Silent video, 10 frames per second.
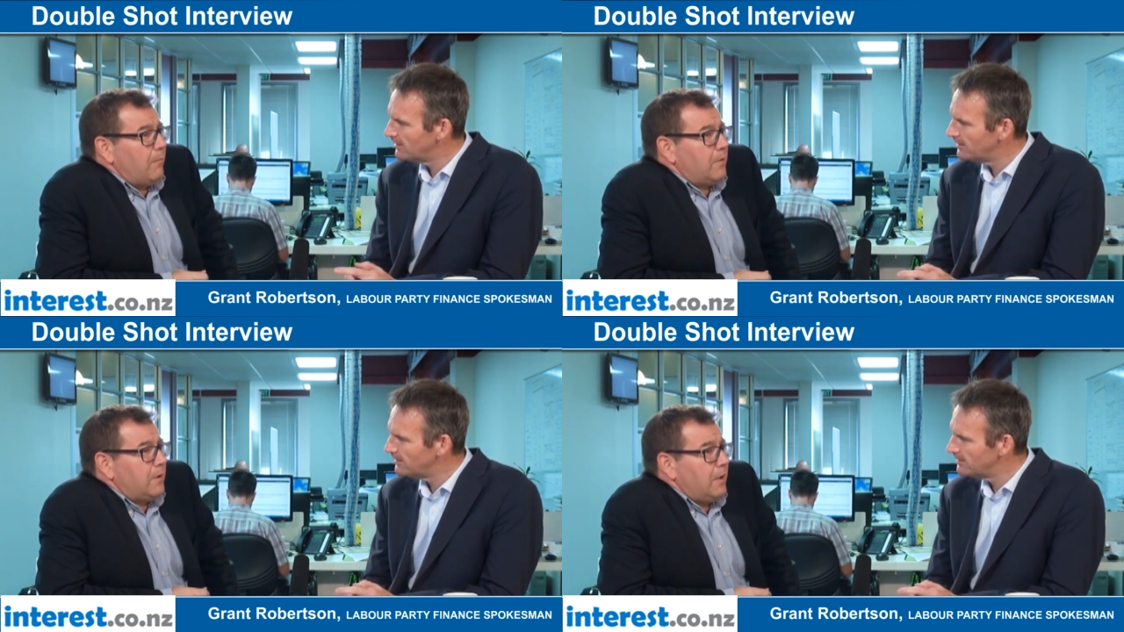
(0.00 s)

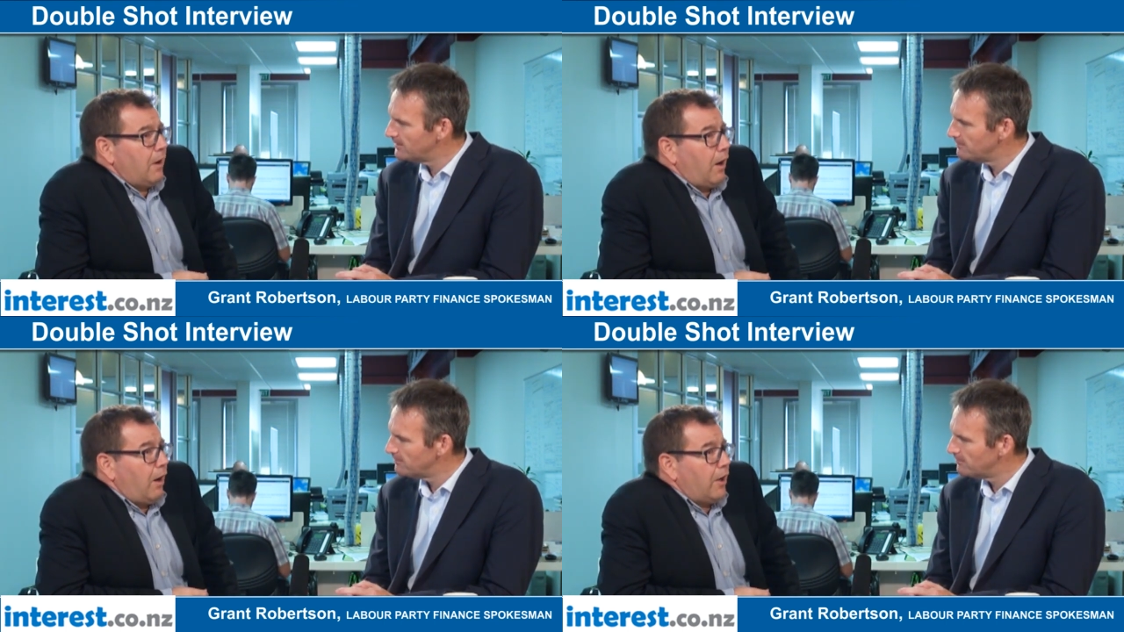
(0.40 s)
Speaker 1: Um,
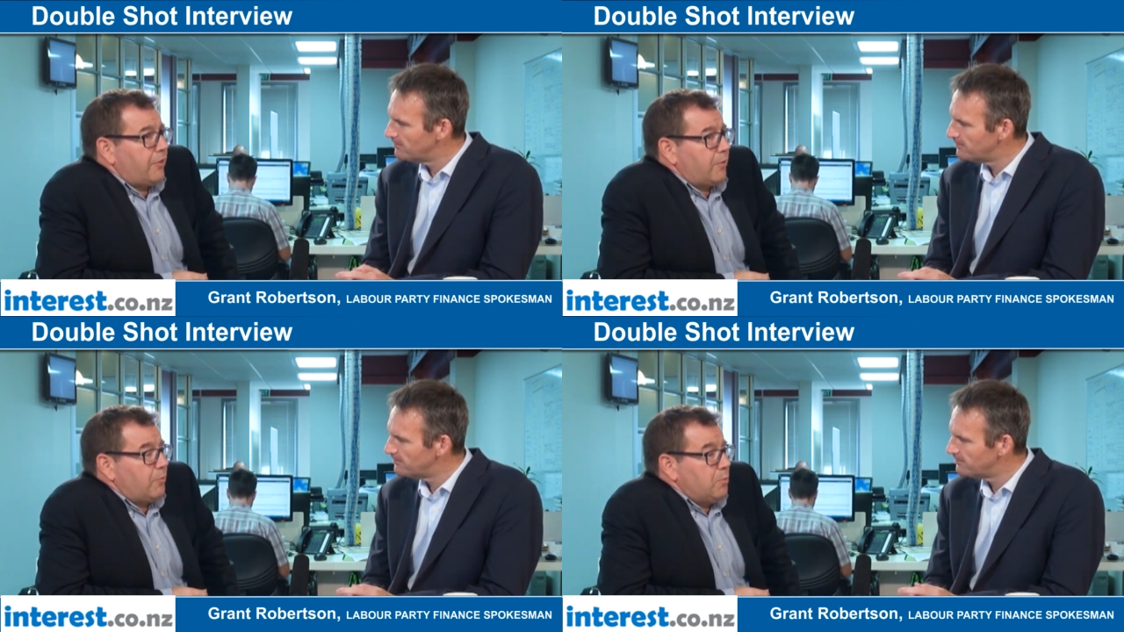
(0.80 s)

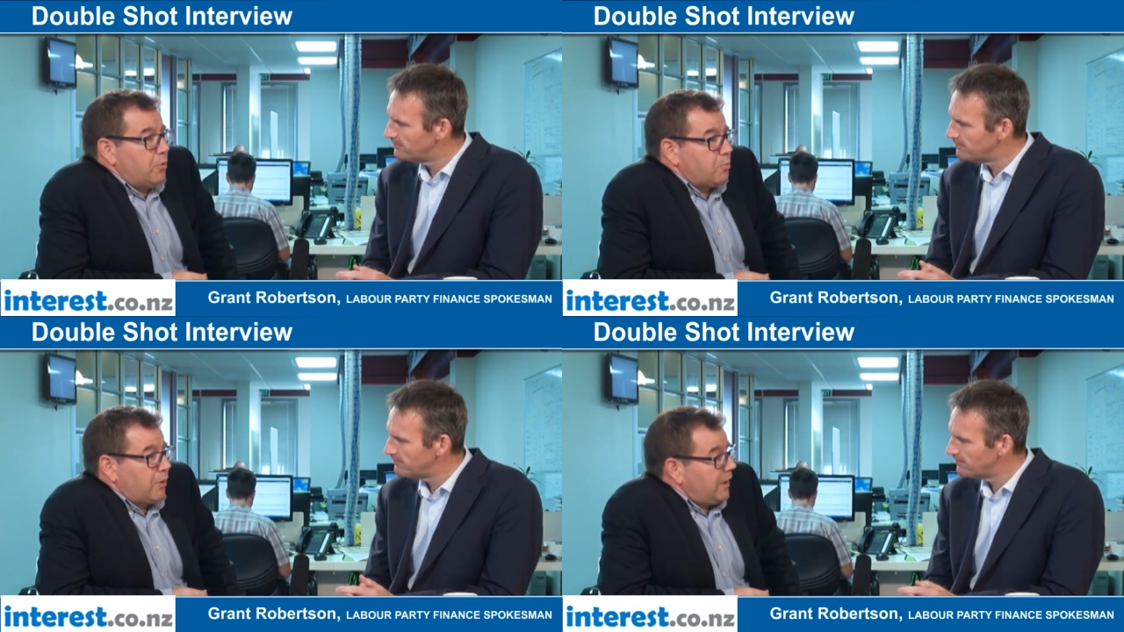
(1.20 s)
I think we
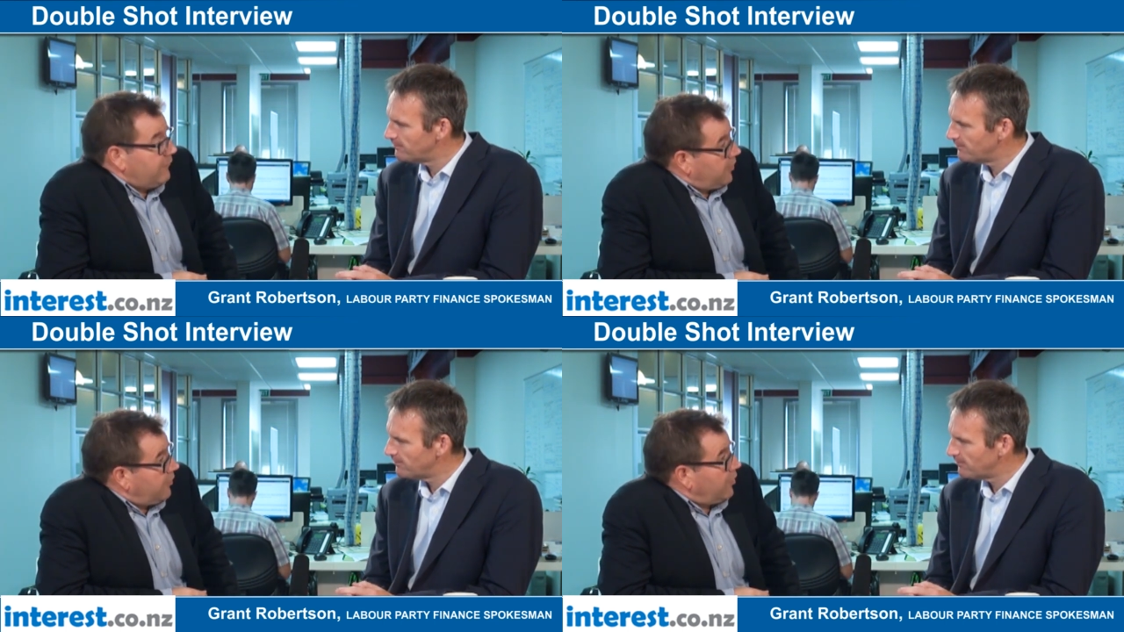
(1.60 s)
would want
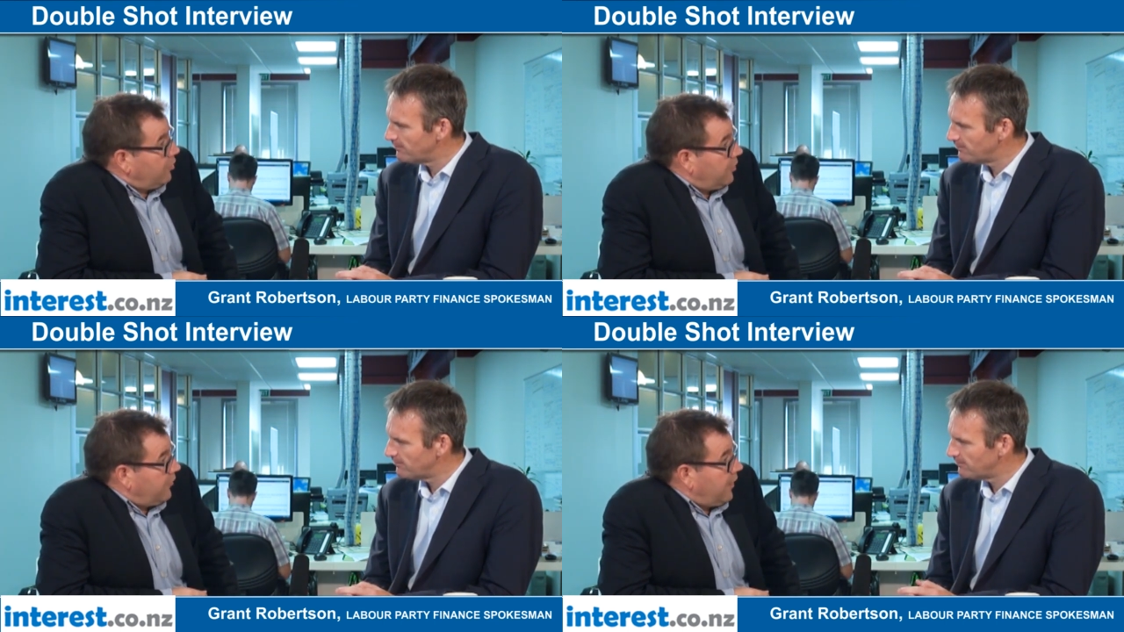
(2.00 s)
to have
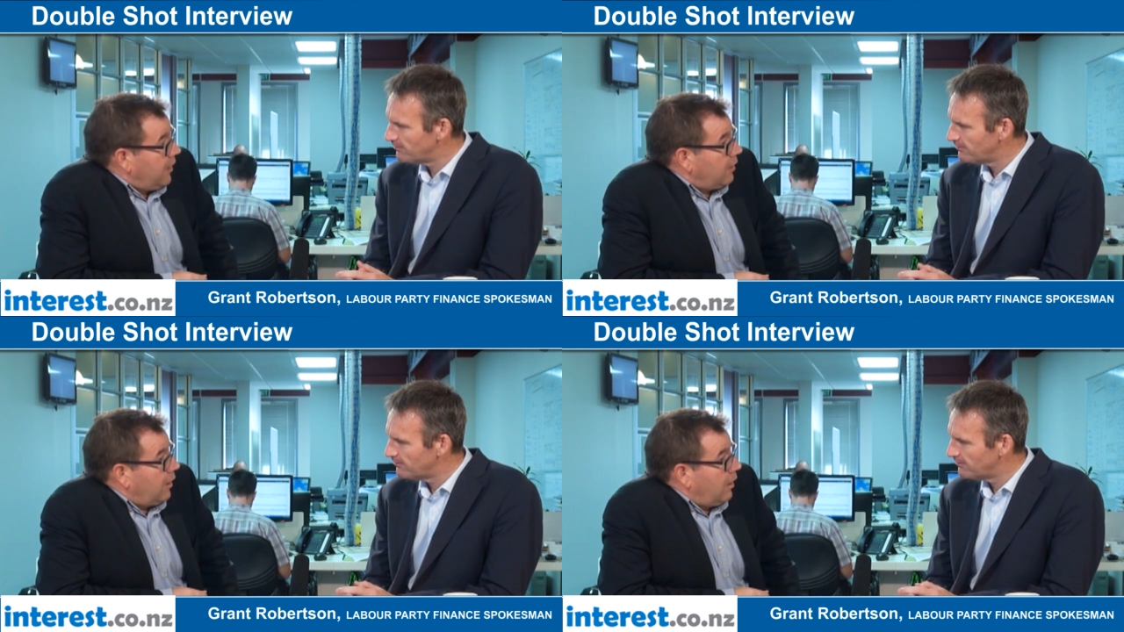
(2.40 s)
another look at that.